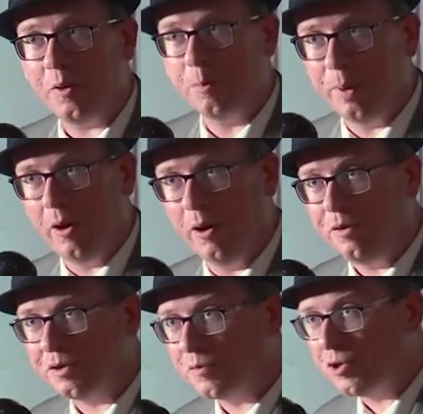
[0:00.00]
Arthur
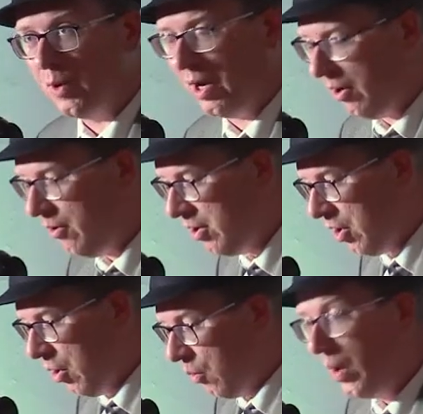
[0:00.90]
Burrows of 2LO,
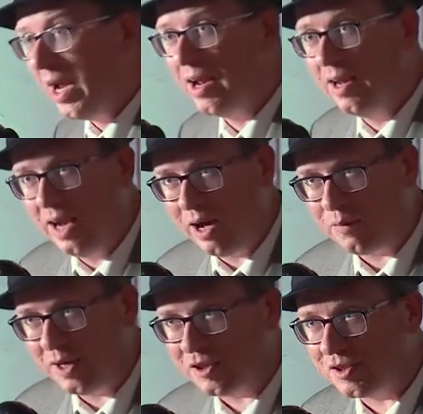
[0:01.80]
we
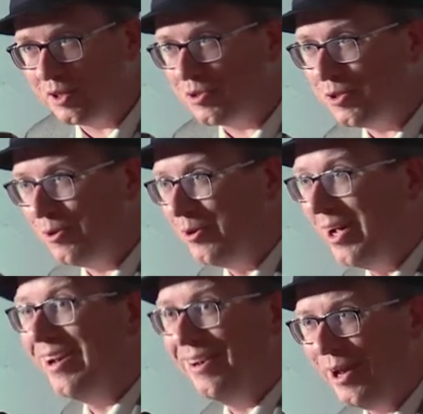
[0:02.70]
love listening
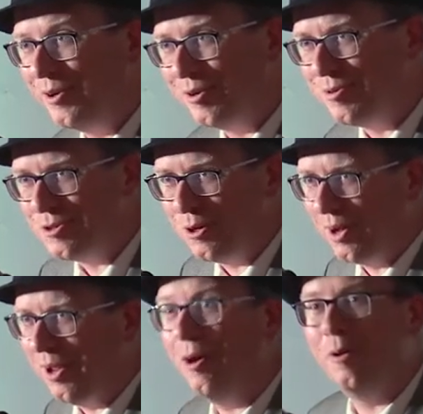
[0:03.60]
to London
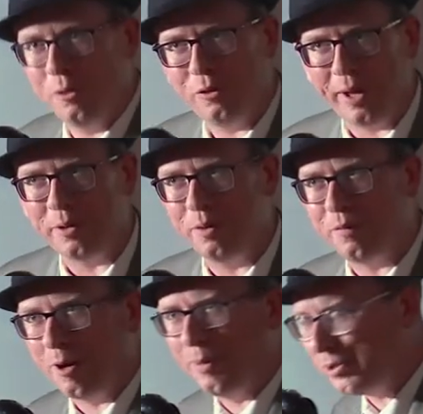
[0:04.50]
2LO. Thank you
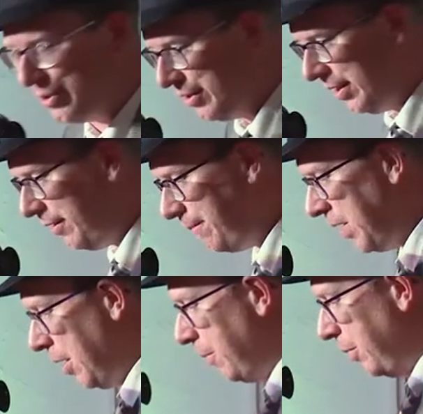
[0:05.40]
very much indeed.
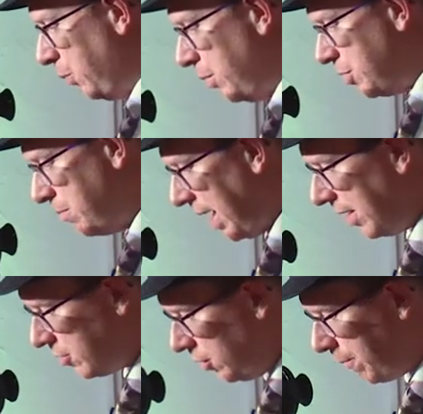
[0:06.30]
But would you
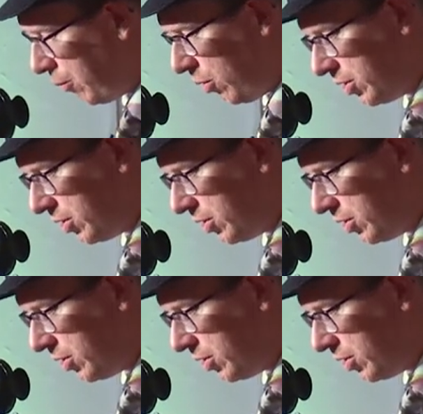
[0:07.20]
mind not